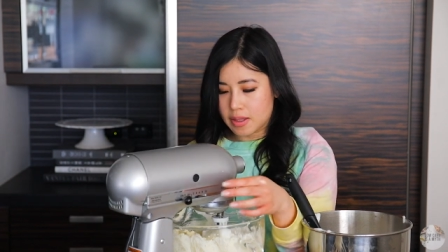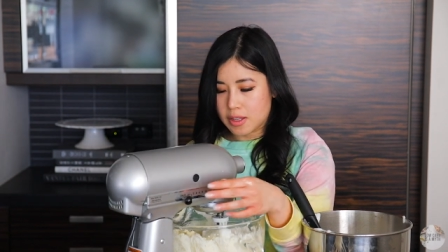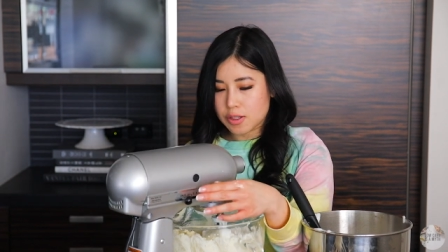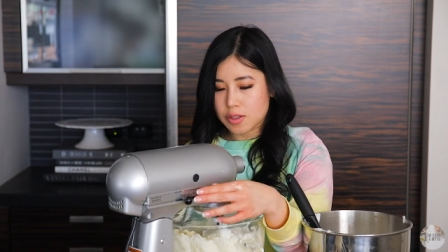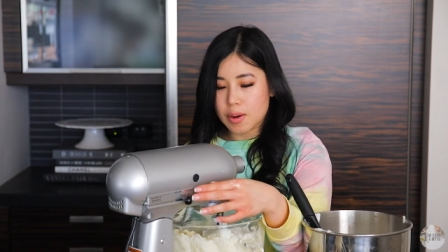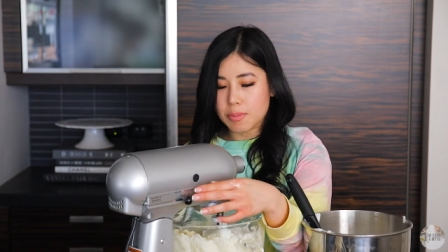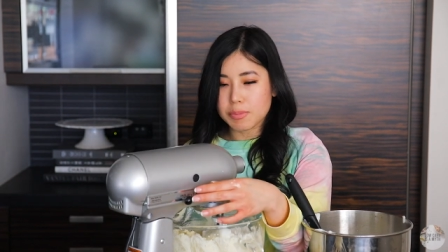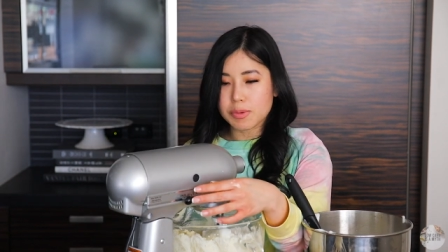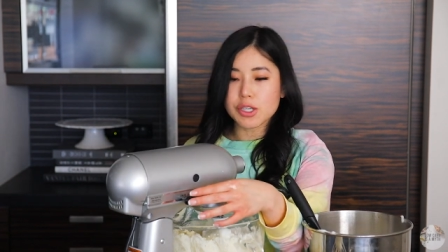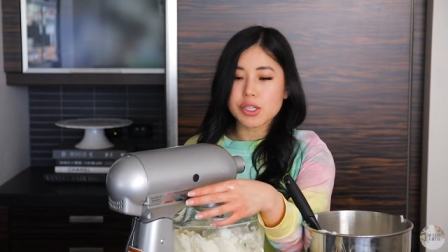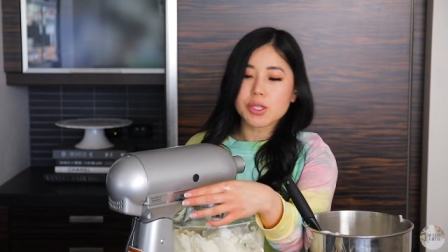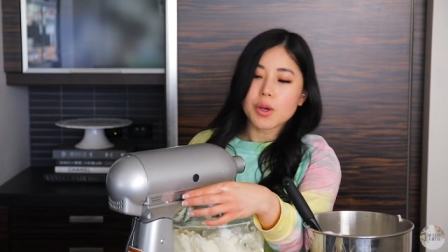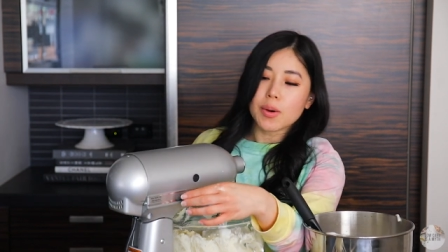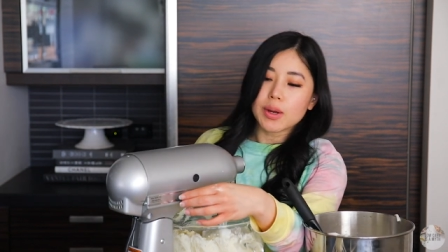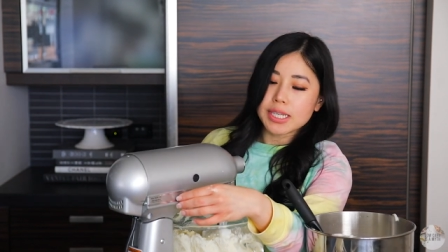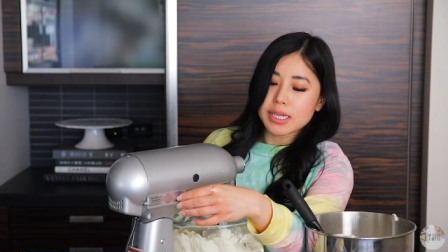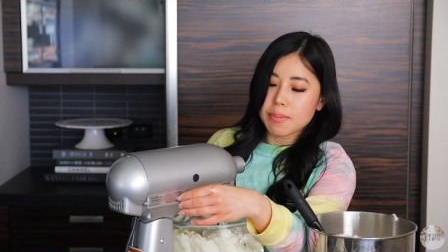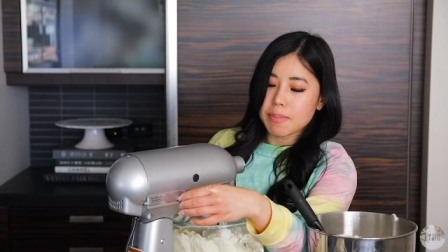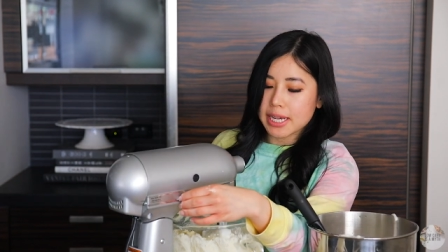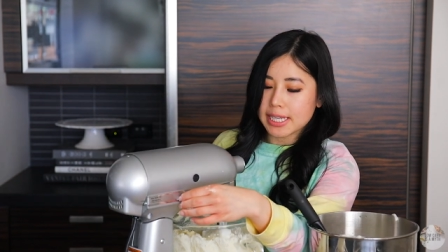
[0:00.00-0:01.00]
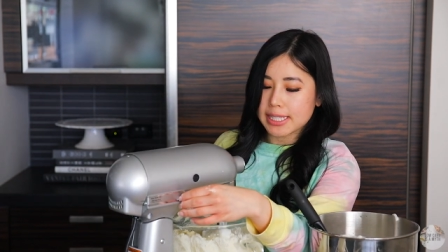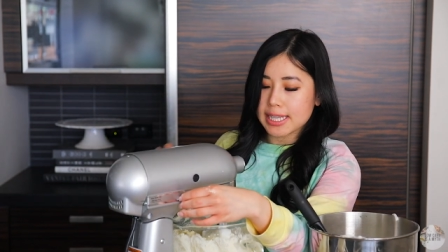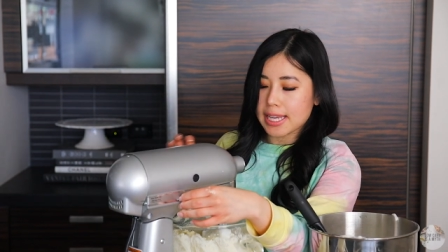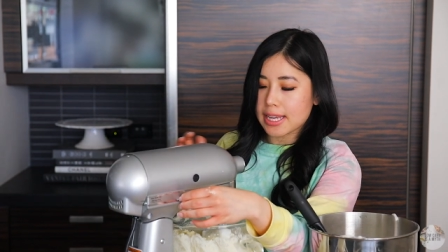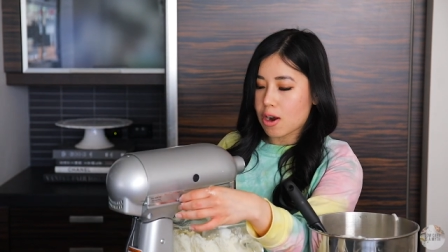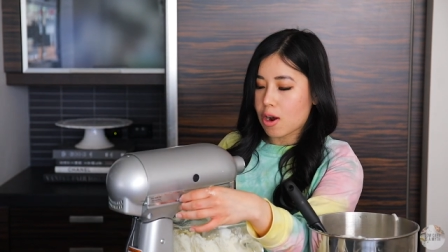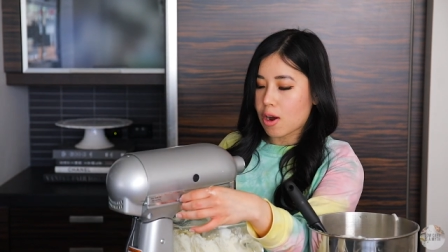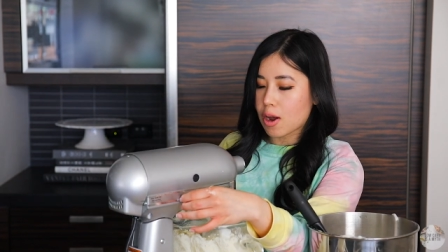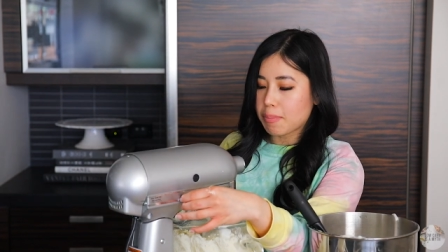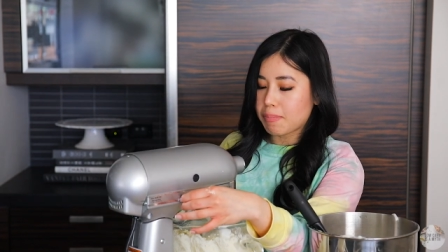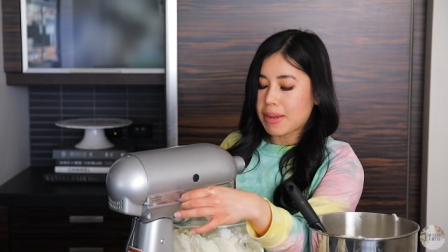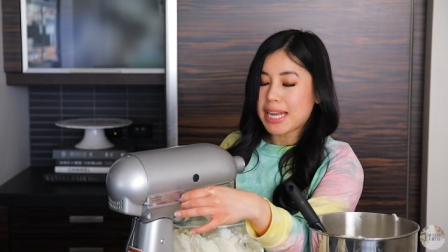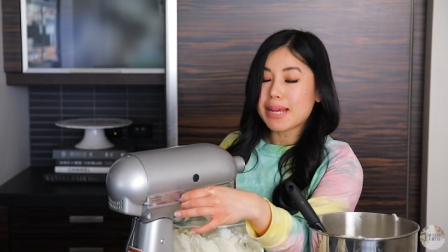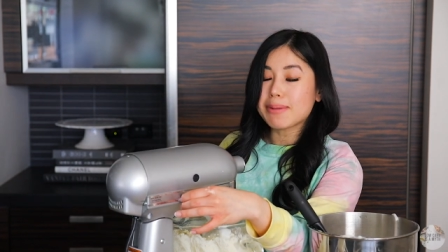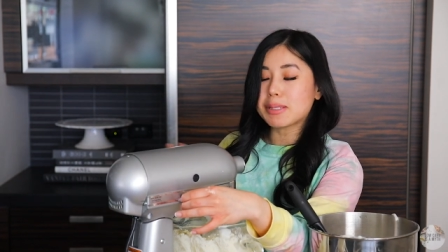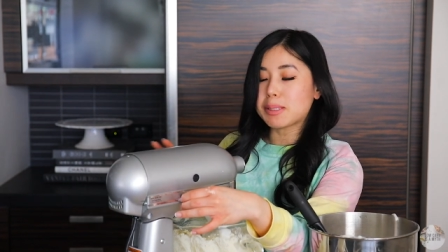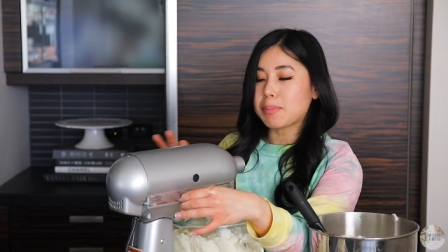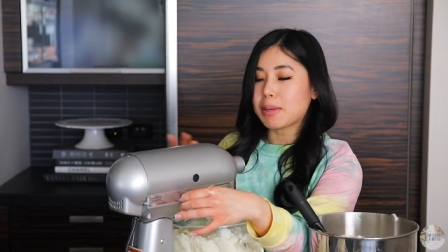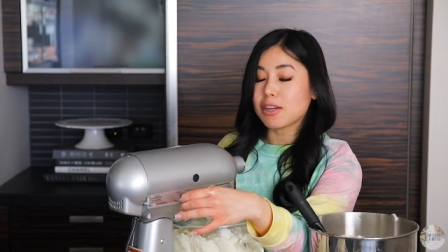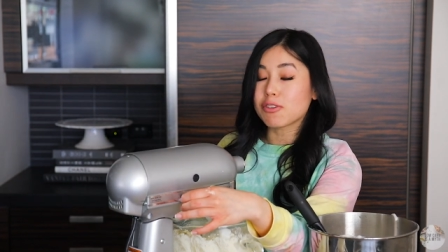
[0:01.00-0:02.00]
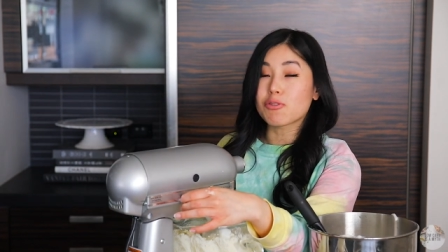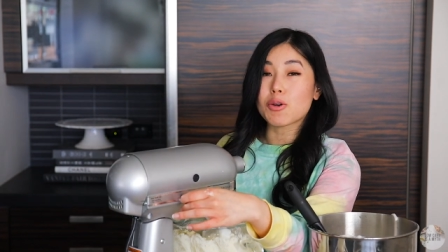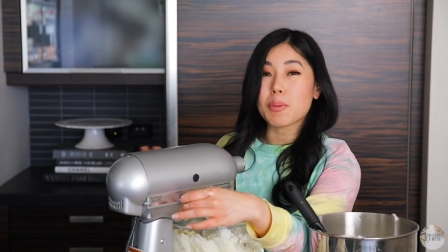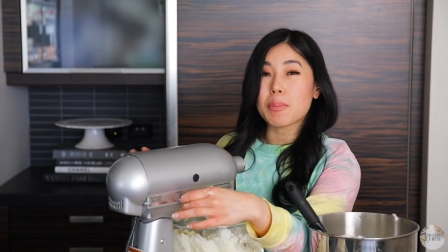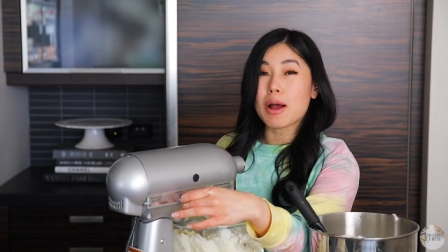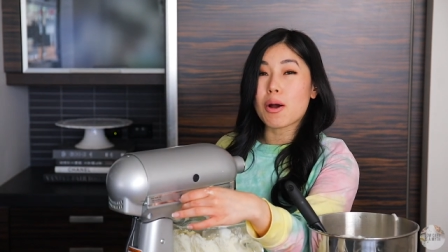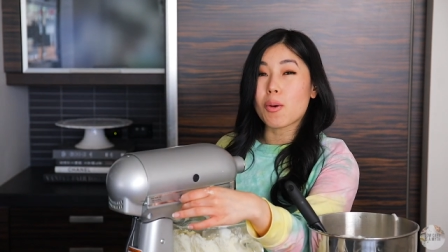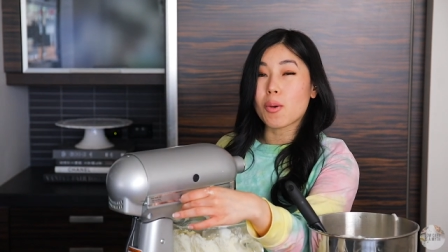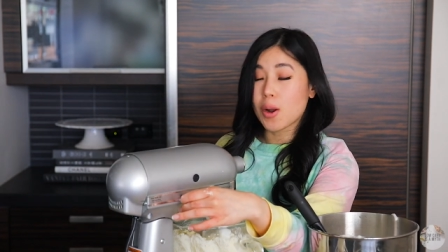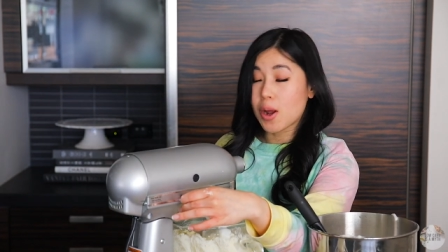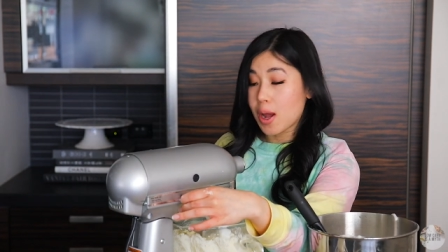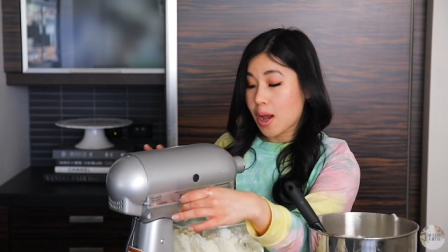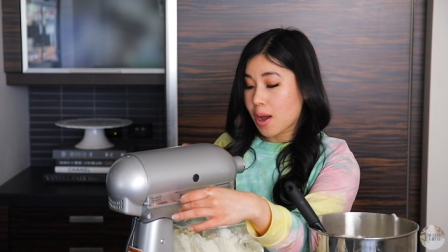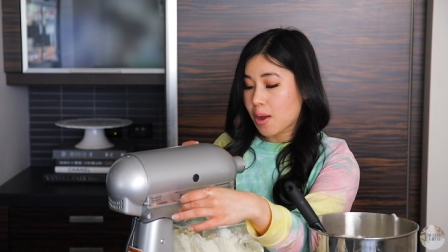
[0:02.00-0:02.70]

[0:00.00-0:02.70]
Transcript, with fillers: So I'm just going to mix it on medium speed for about